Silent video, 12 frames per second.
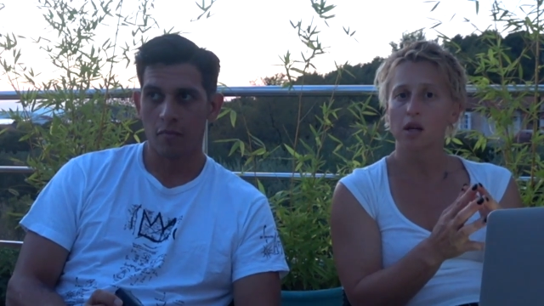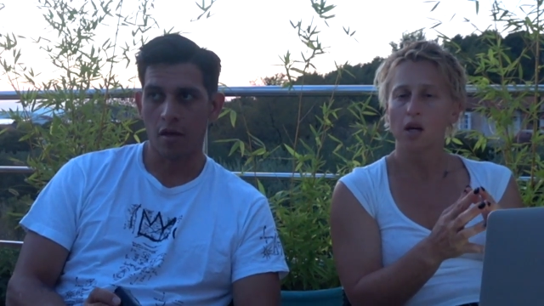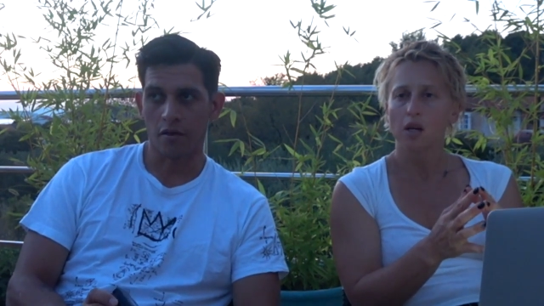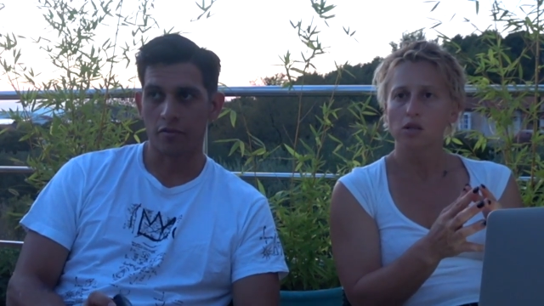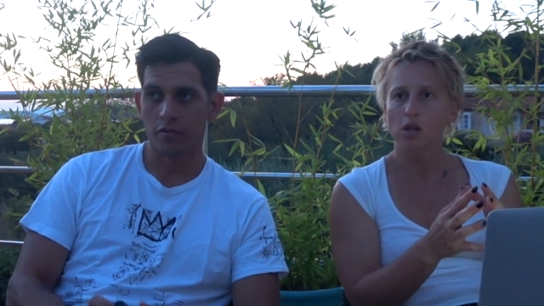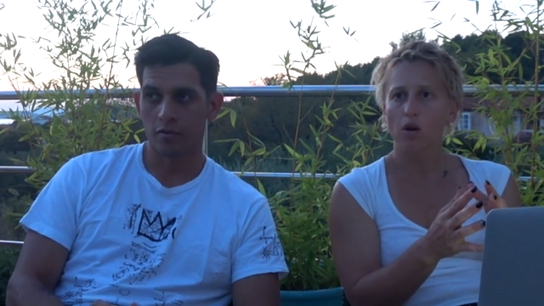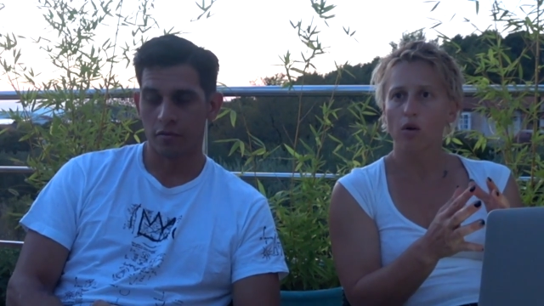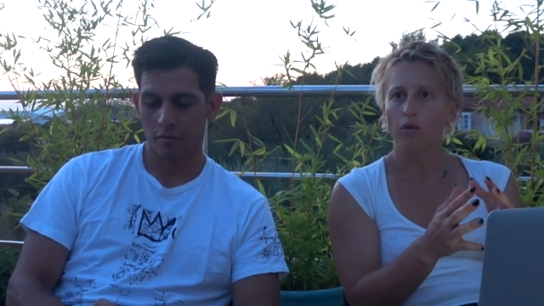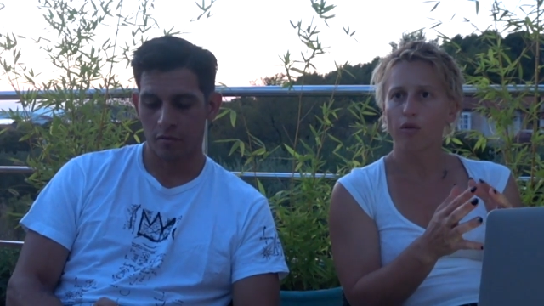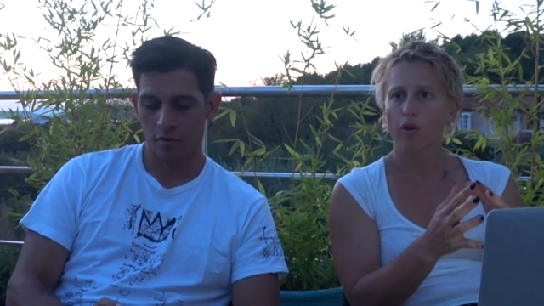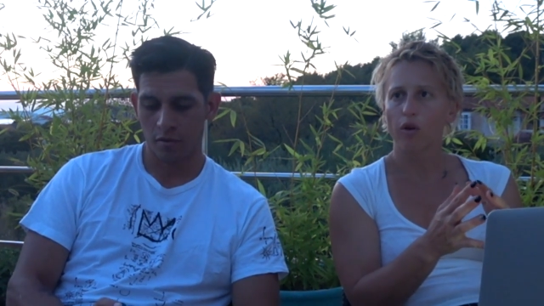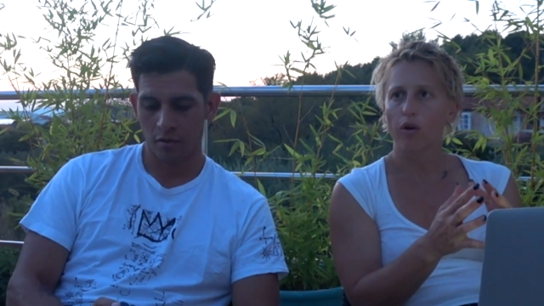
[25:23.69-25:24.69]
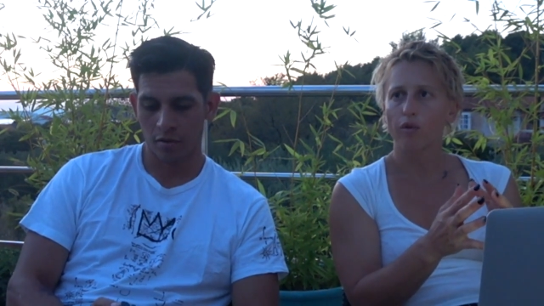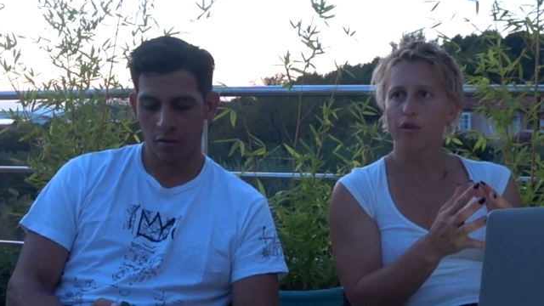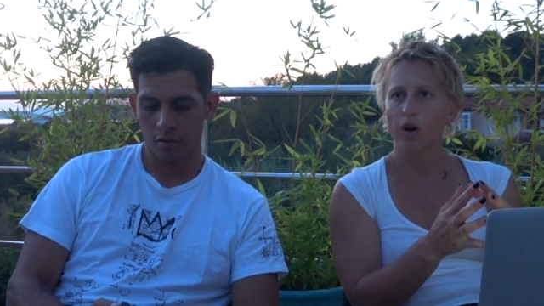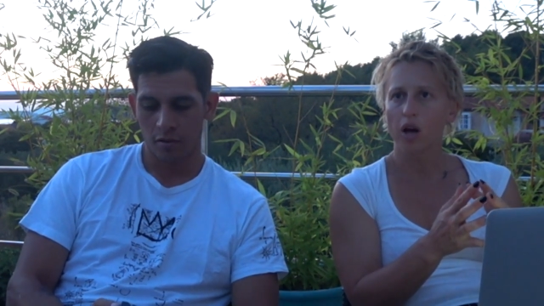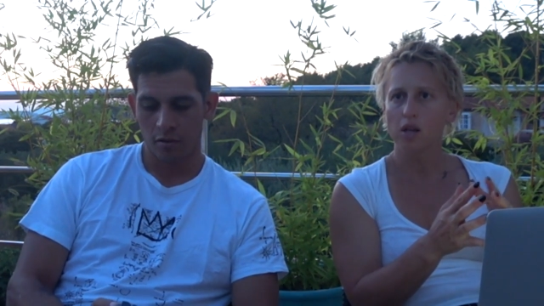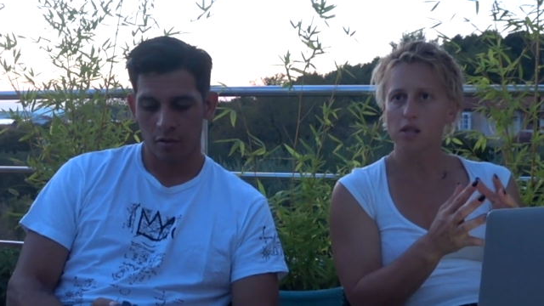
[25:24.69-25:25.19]
Speaker 1: Yes. So for
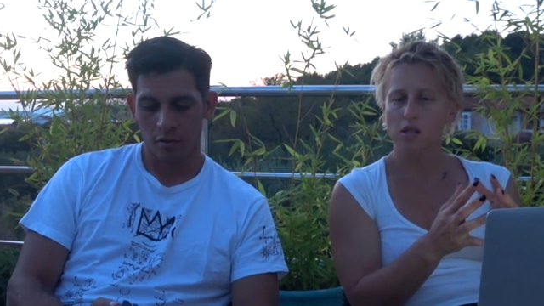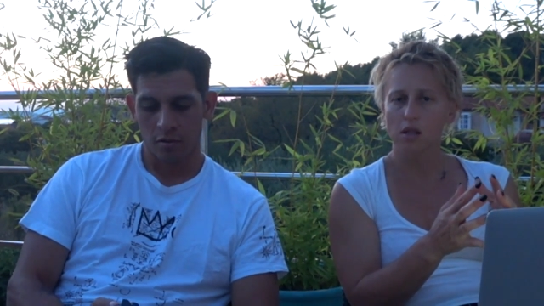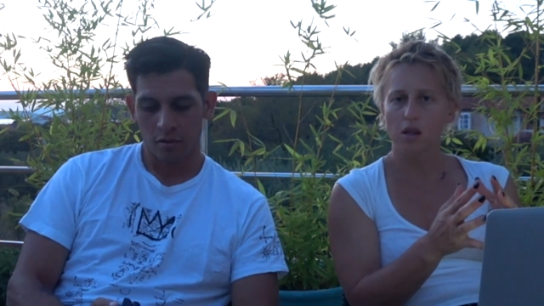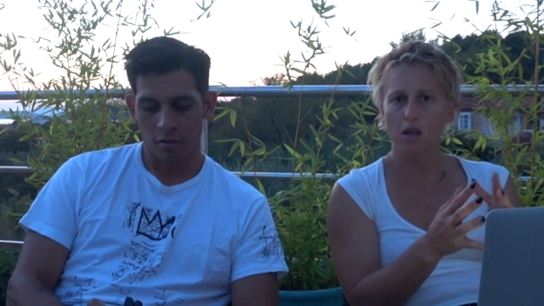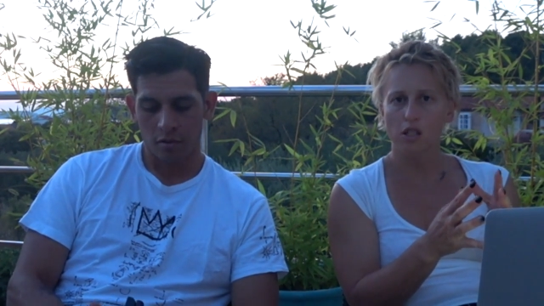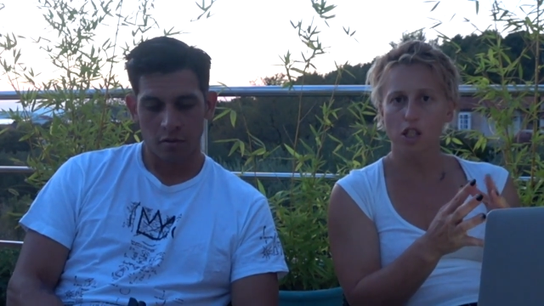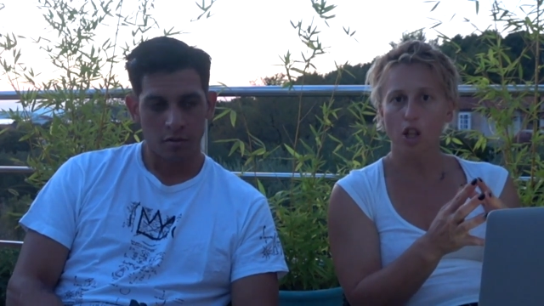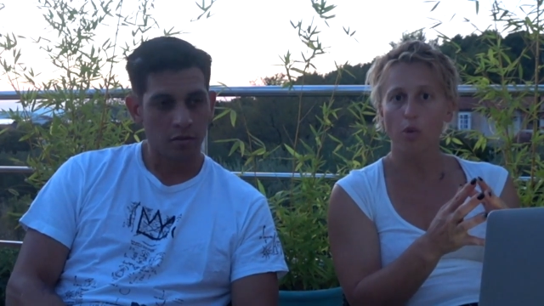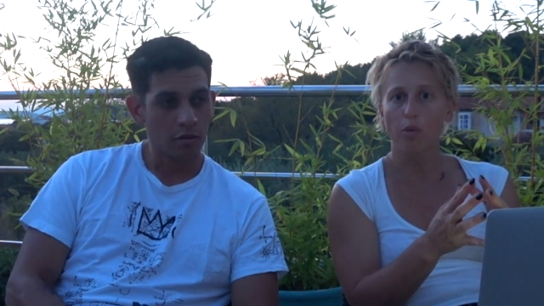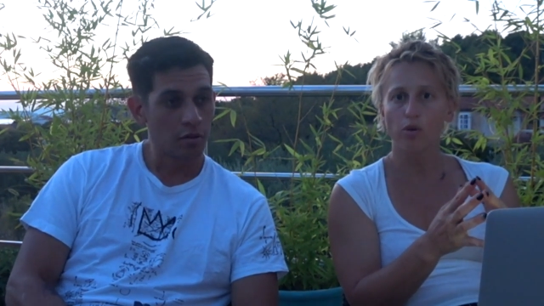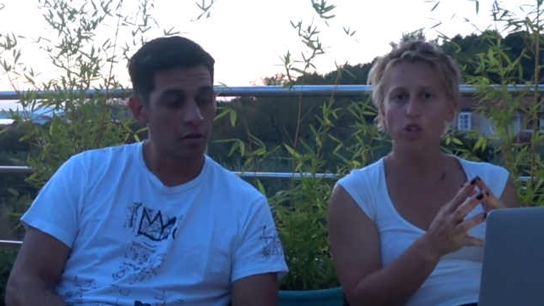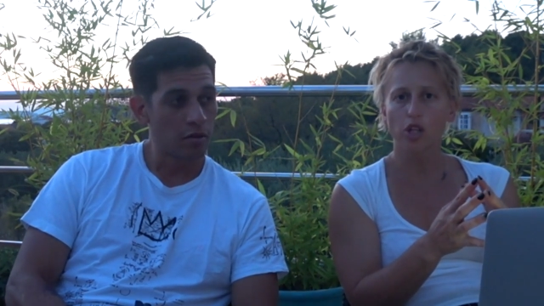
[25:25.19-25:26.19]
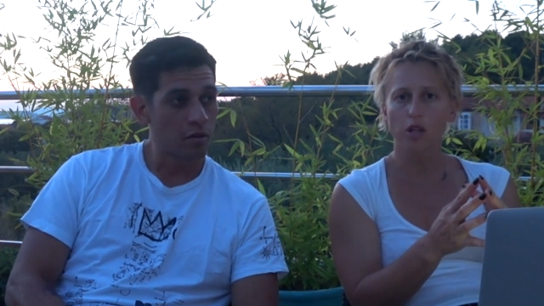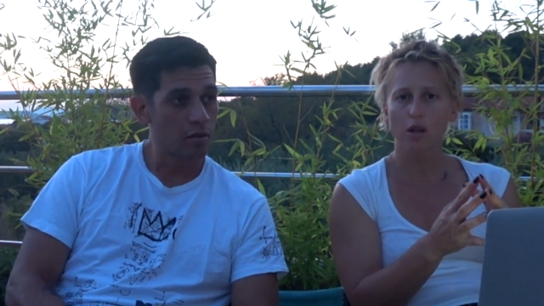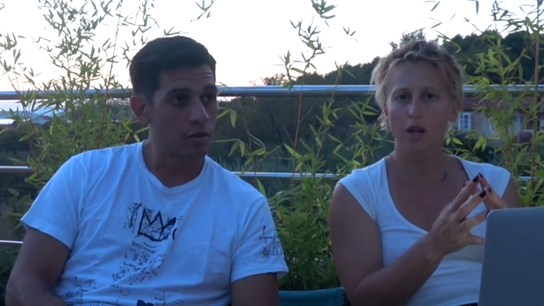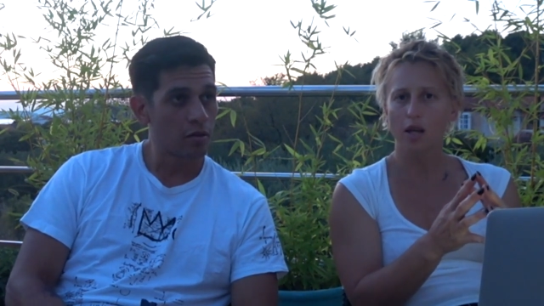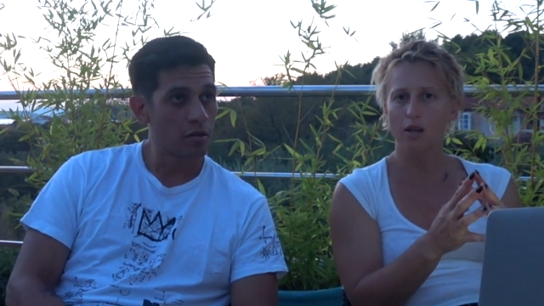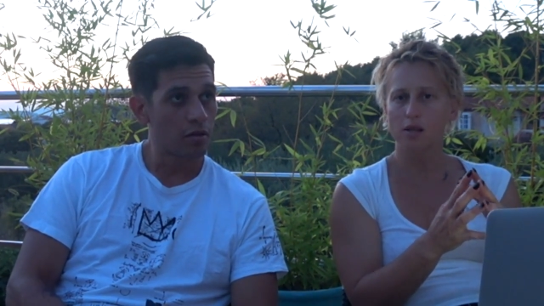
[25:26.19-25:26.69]
for us, the slow motion
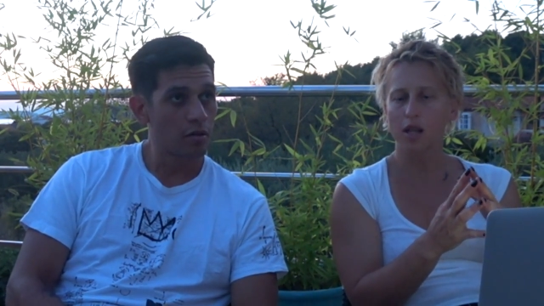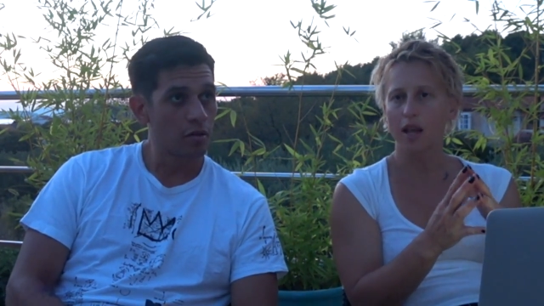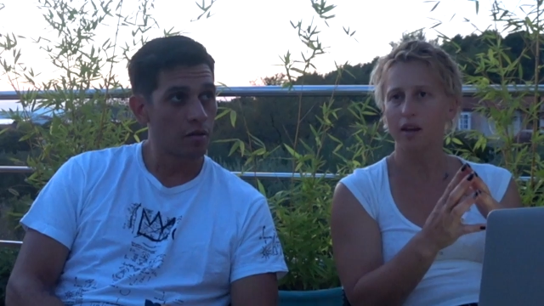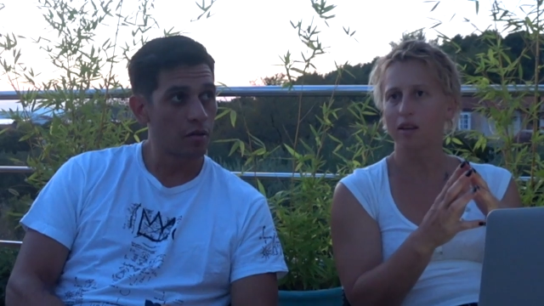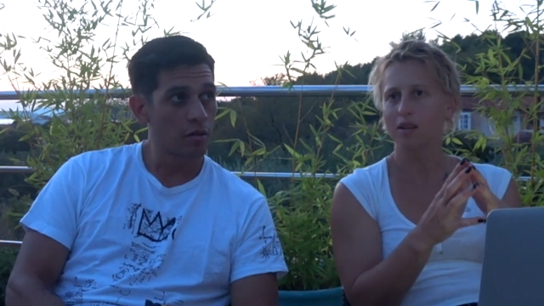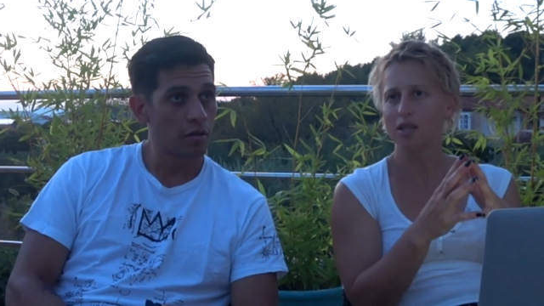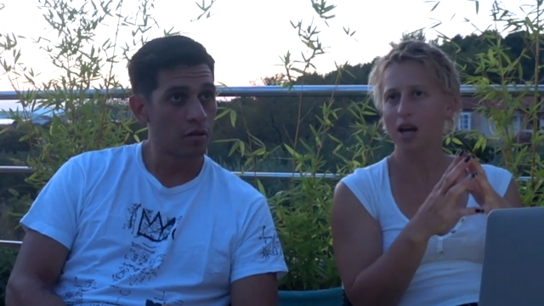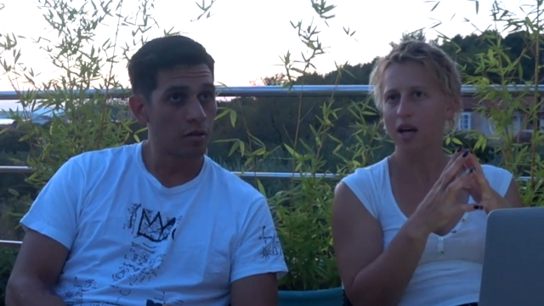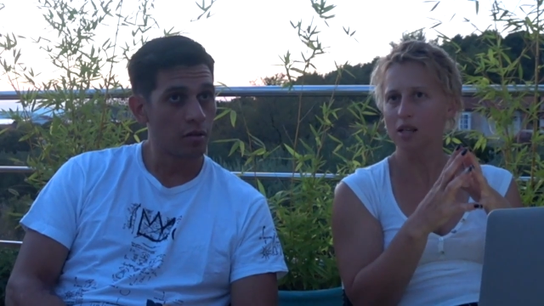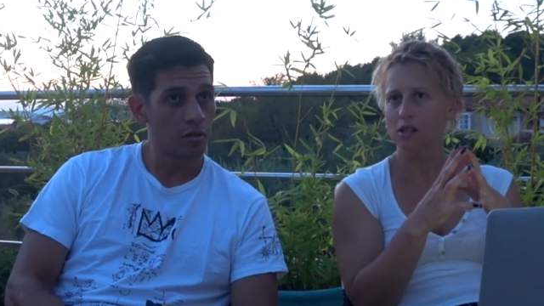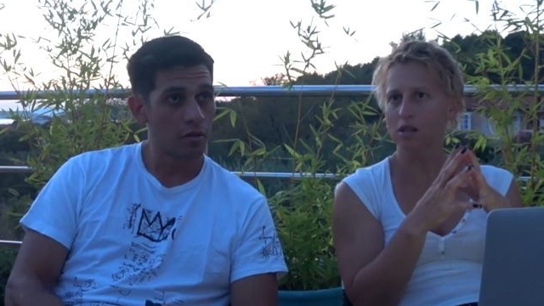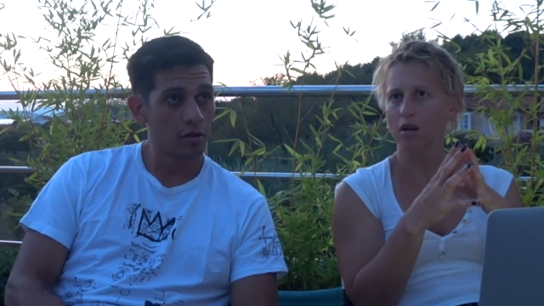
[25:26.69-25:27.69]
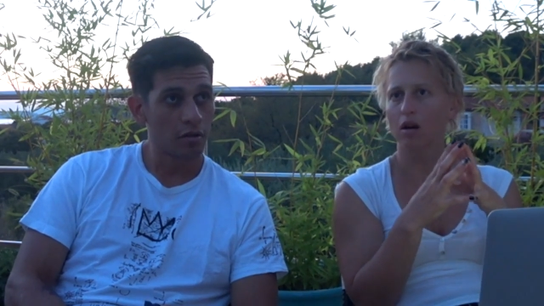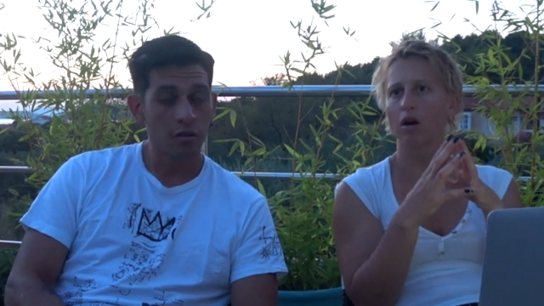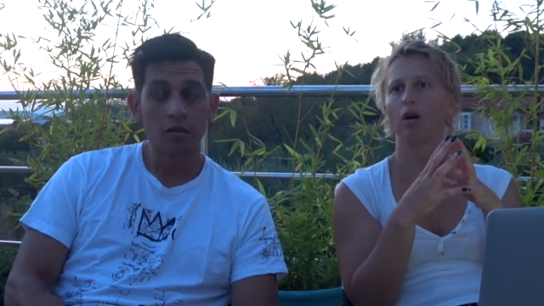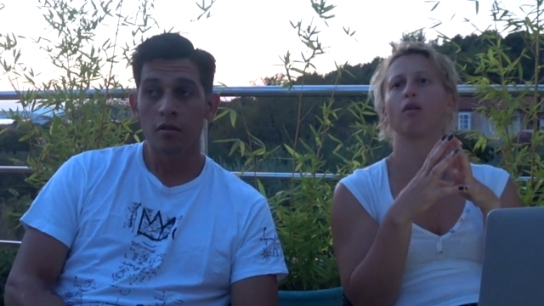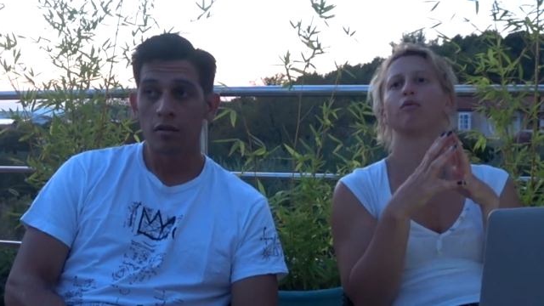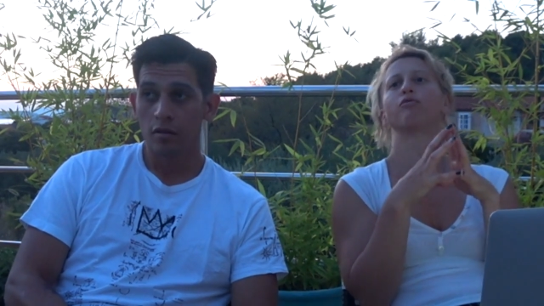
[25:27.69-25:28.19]
is like the test
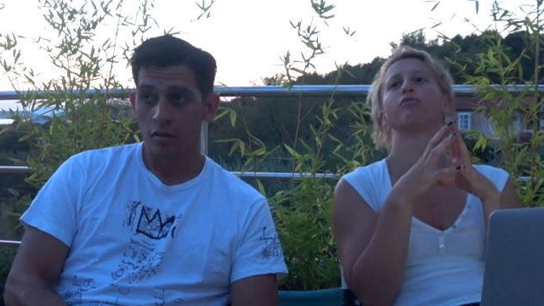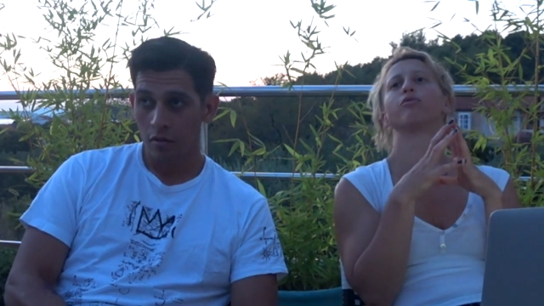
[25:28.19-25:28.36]
of